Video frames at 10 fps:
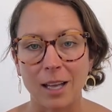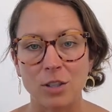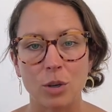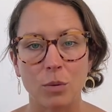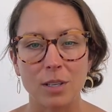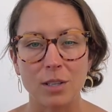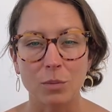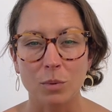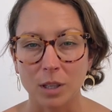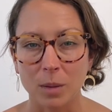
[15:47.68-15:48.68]
And so these
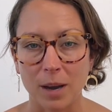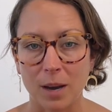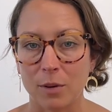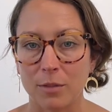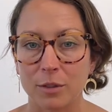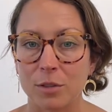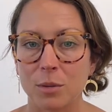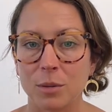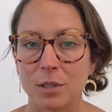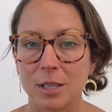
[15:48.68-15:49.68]
are really powerful
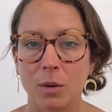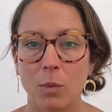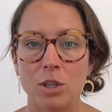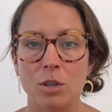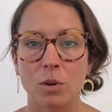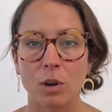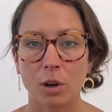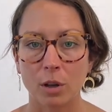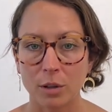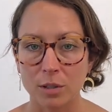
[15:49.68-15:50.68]
tools in which you
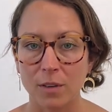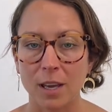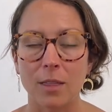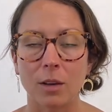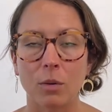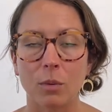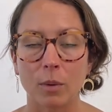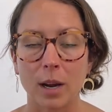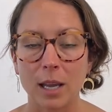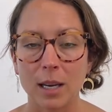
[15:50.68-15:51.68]
cultivate the
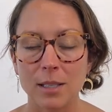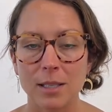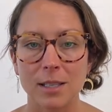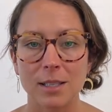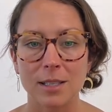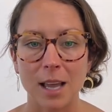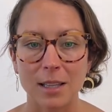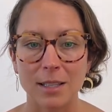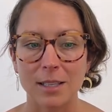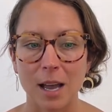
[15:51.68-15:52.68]
greatest
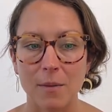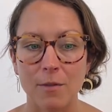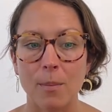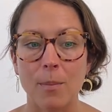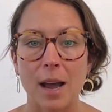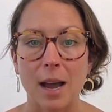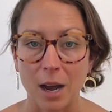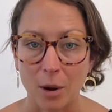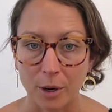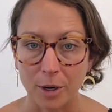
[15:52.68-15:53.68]
sense of
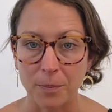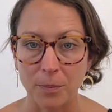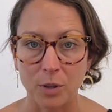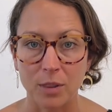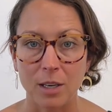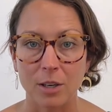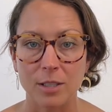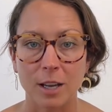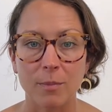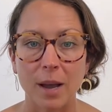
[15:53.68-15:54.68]
power within
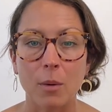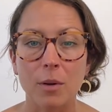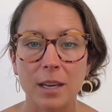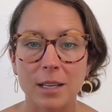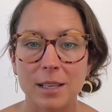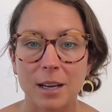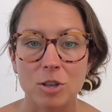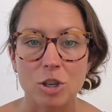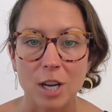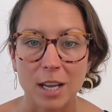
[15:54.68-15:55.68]
yourself, power that is
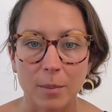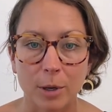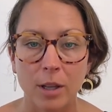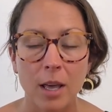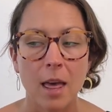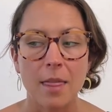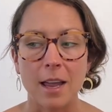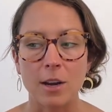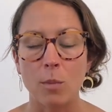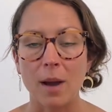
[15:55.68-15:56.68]
unshakable,
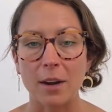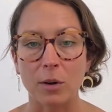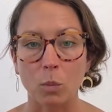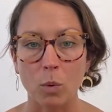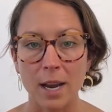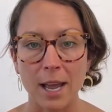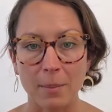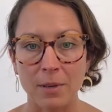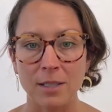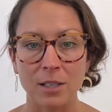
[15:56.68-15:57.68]
that no matter what
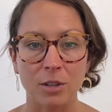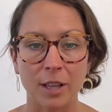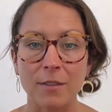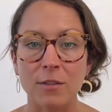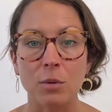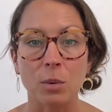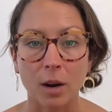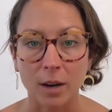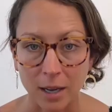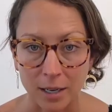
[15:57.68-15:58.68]
happens in your life, you
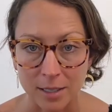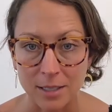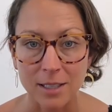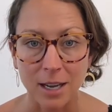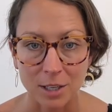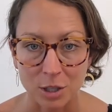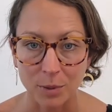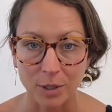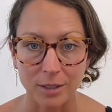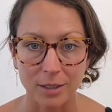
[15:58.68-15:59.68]
are
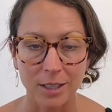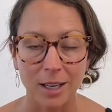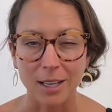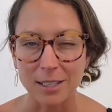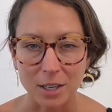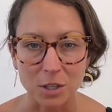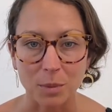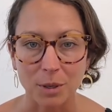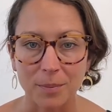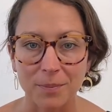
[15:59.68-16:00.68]
untouchable,
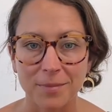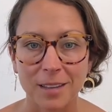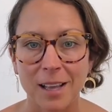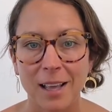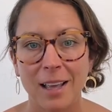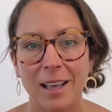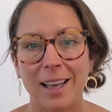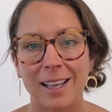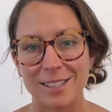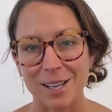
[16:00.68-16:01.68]
untouchable.
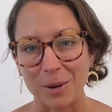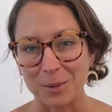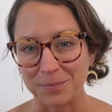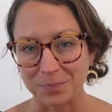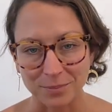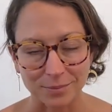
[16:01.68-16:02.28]
And so